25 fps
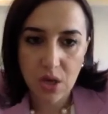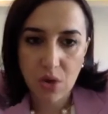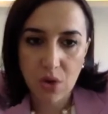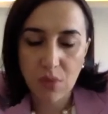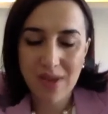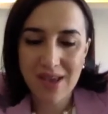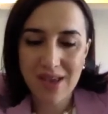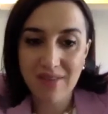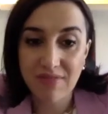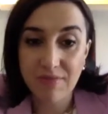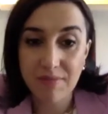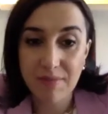
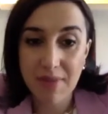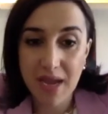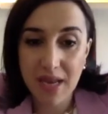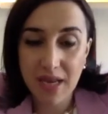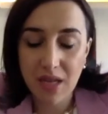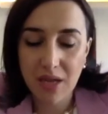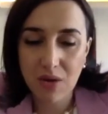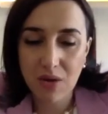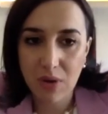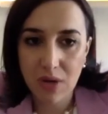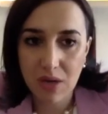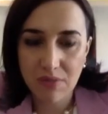We have many
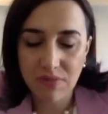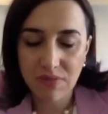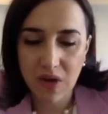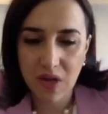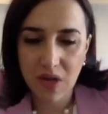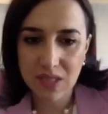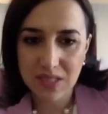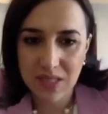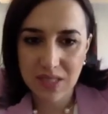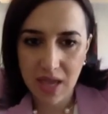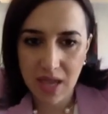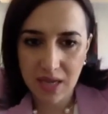qualified
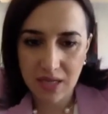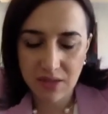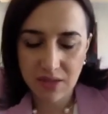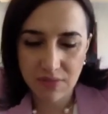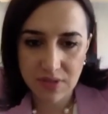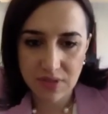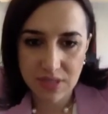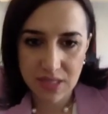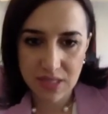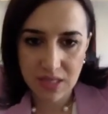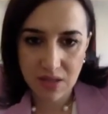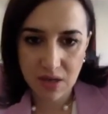activists
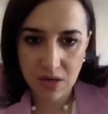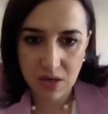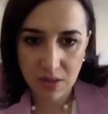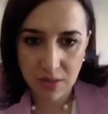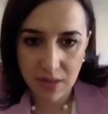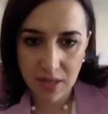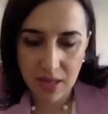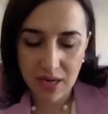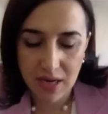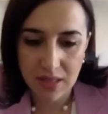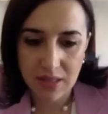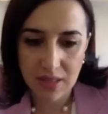that are there
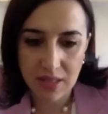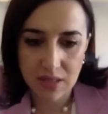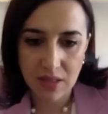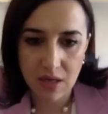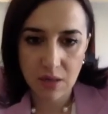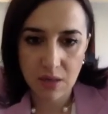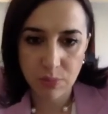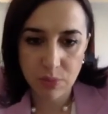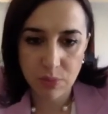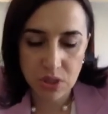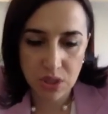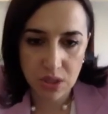and that are
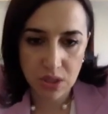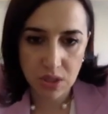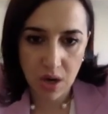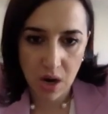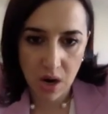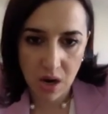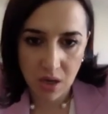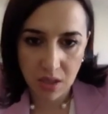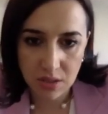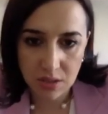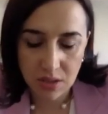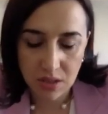pushing hard.